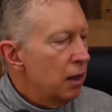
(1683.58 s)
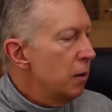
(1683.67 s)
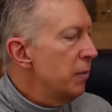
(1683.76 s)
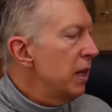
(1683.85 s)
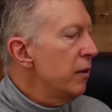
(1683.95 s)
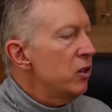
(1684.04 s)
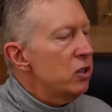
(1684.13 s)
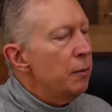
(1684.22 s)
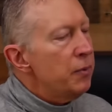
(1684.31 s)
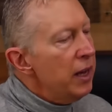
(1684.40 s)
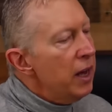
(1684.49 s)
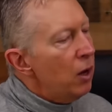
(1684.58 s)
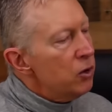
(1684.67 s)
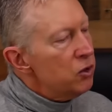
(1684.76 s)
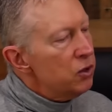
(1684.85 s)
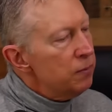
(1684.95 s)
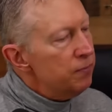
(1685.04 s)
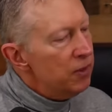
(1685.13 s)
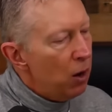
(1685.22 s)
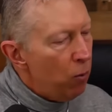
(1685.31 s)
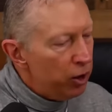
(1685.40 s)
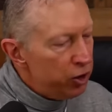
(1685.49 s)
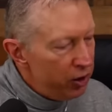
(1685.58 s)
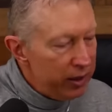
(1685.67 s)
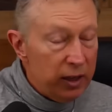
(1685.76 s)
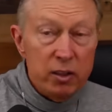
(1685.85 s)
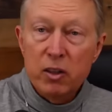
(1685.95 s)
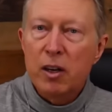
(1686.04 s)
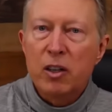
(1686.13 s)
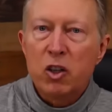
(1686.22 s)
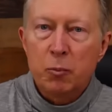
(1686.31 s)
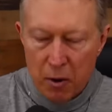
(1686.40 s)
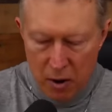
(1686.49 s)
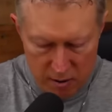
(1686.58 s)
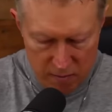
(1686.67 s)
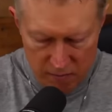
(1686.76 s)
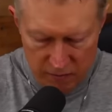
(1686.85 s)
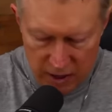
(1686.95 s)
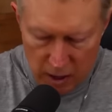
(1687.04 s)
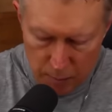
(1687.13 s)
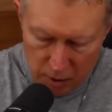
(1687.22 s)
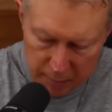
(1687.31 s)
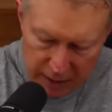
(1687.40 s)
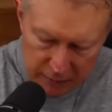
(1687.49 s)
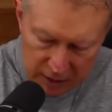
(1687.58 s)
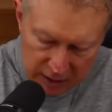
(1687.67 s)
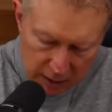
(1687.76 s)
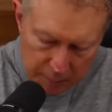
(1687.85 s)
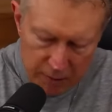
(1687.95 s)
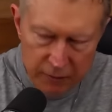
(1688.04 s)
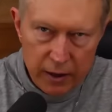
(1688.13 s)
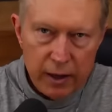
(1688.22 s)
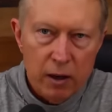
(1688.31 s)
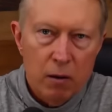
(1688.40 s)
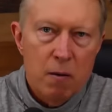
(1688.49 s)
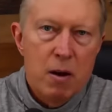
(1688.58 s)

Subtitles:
Let me give you something else. I want you to consider this part. In fact, I'll probably have to dig up the video.